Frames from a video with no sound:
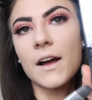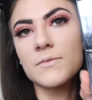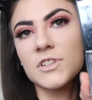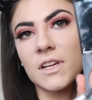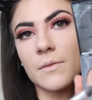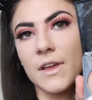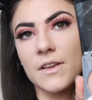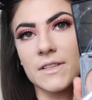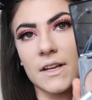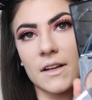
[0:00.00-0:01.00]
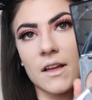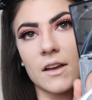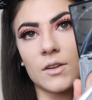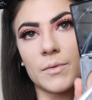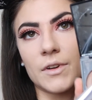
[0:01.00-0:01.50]
I'm just going to be using
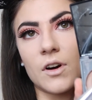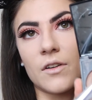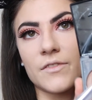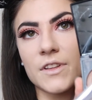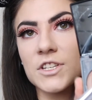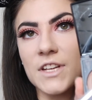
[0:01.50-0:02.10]
a little bit of this